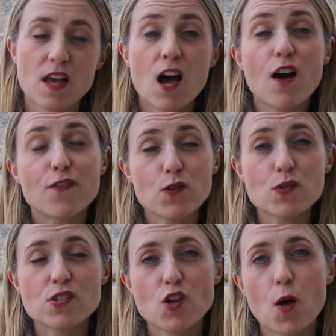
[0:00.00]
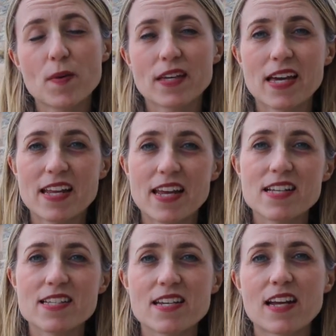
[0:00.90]
A full stop in
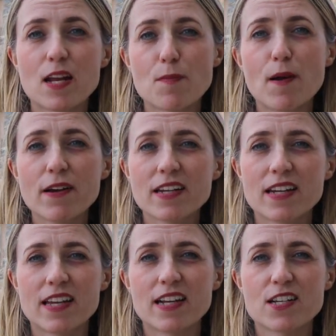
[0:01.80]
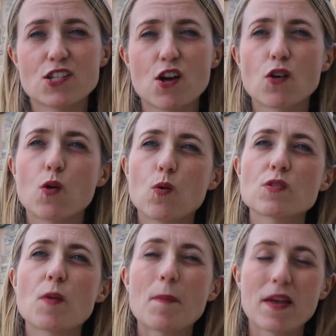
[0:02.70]
Canadian and American English are called
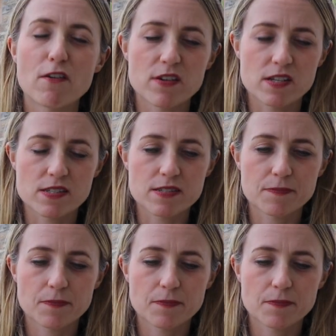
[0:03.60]
periods.